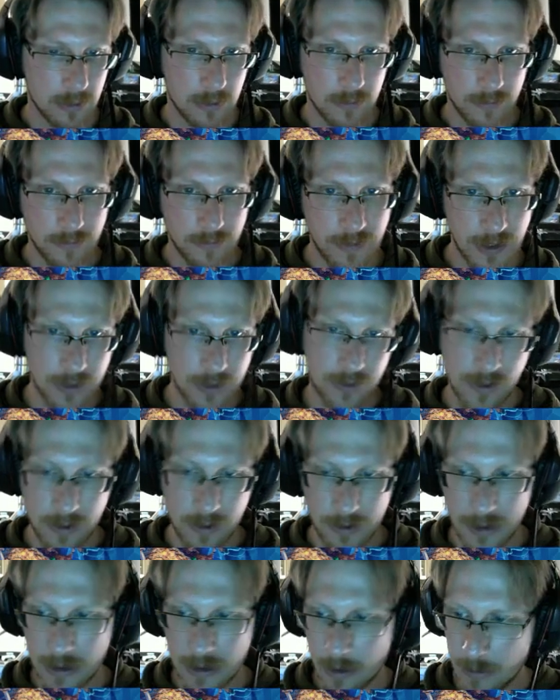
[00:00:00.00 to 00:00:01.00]
Vid's
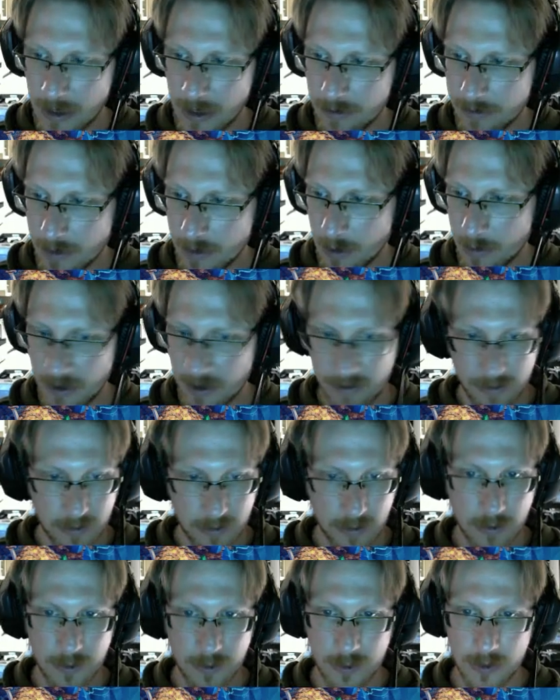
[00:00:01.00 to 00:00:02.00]
already going to make fun of me
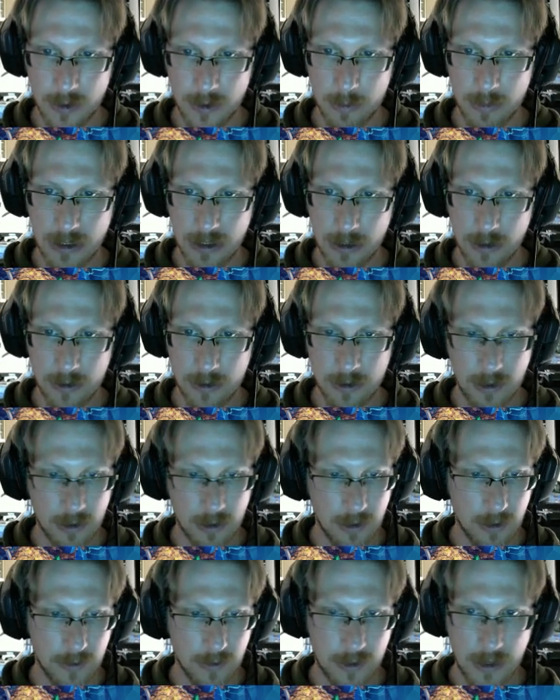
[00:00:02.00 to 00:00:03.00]
for losing because he
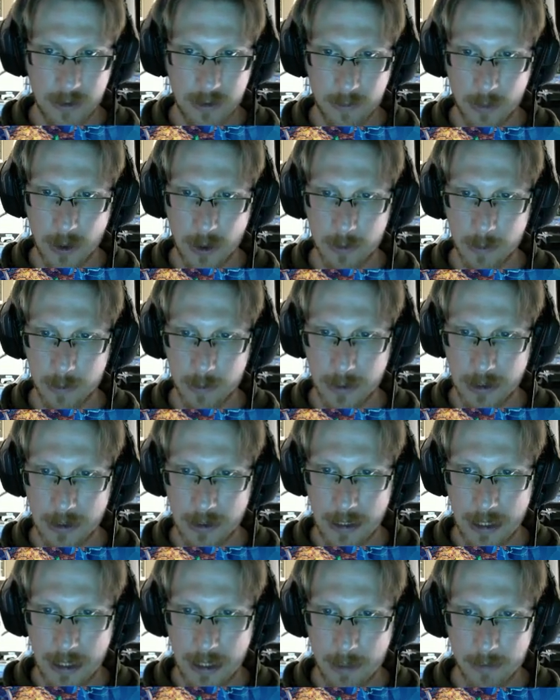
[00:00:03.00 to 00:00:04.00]
knows that's probably going
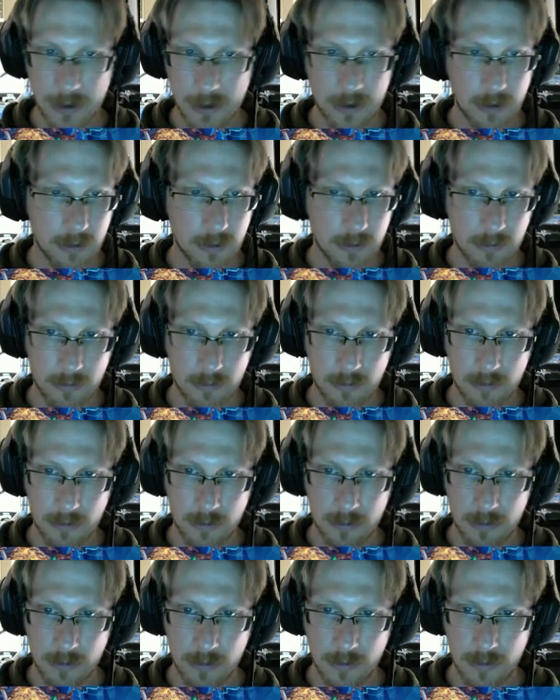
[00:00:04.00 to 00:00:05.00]
to happen.
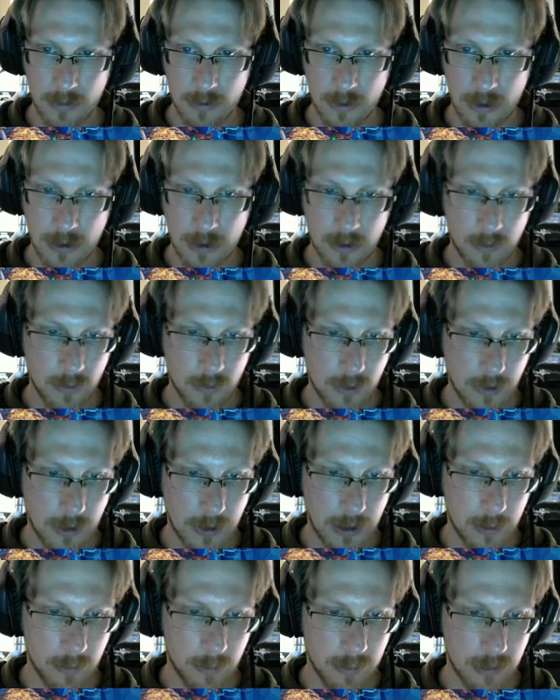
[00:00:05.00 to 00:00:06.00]
I'm going
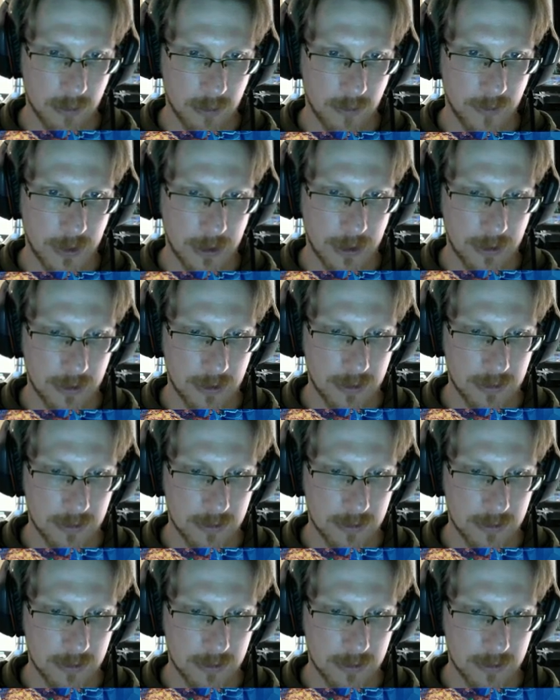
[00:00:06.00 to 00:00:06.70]
to have to build over here.